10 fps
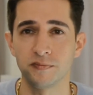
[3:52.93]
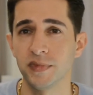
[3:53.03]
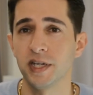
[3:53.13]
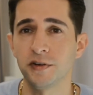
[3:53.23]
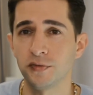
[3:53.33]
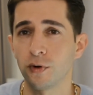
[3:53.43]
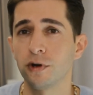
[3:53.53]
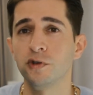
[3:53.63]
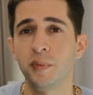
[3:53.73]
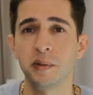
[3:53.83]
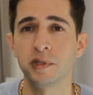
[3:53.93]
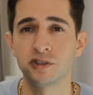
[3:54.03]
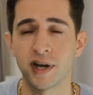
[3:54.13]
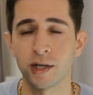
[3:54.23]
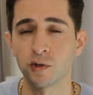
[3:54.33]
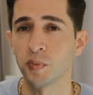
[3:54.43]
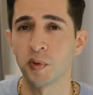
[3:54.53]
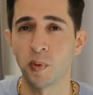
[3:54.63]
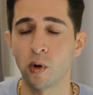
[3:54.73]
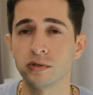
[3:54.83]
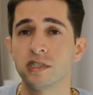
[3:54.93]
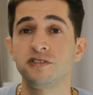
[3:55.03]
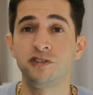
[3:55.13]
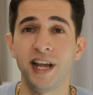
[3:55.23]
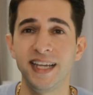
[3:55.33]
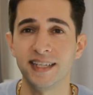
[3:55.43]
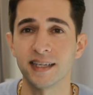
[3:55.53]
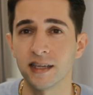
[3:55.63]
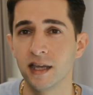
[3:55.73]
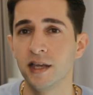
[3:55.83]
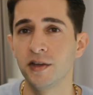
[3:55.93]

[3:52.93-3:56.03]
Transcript: Therefore, you may be trying to propose training